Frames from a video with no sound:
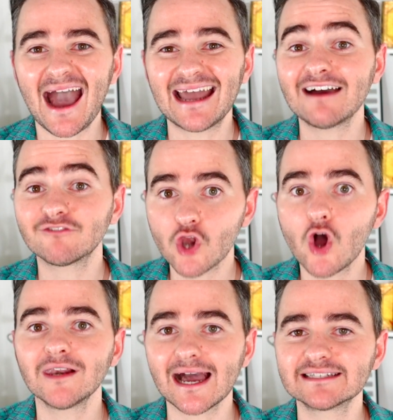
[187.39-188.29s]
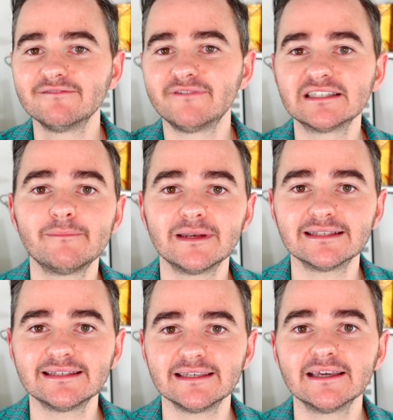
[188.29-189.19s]
and have long-lasting
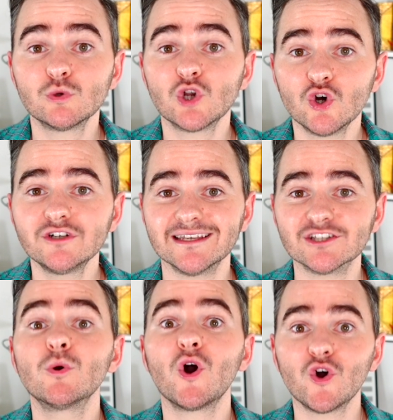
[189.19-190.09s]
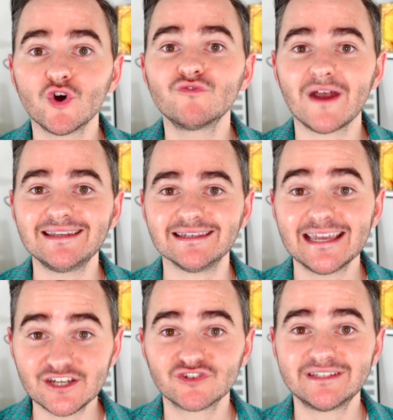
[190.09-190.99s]
visibility to an audience who are already
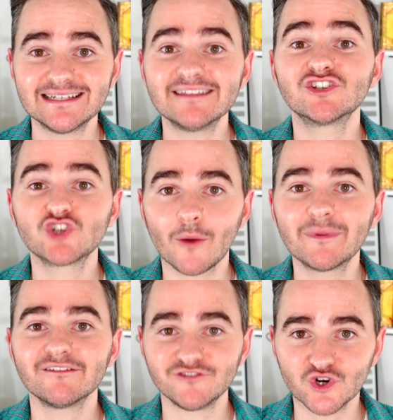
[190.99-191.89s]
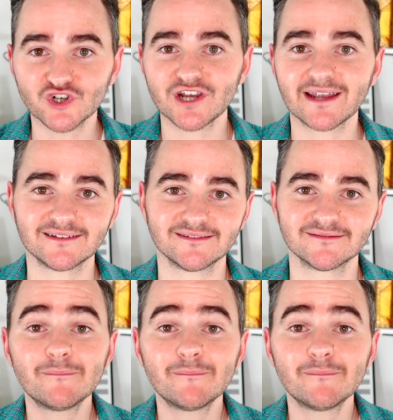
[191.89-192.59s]
interested in the topic of your channel.